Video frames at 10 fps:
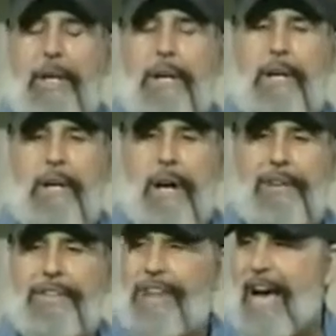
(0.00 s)

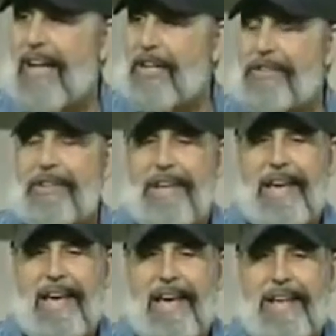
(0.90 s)
on this island,
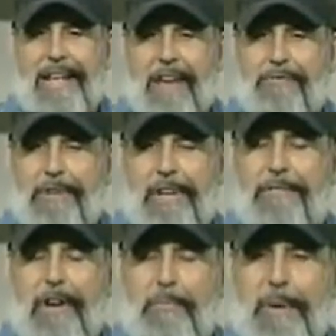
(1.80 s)
and I really
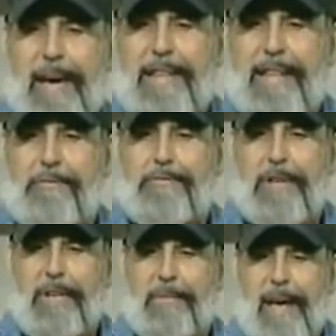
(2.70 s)
felt bad,
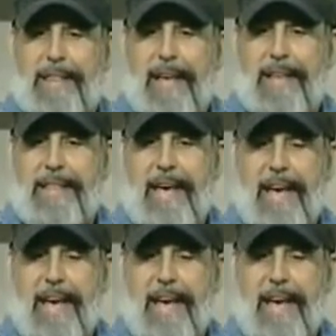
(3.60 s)
really bad that day.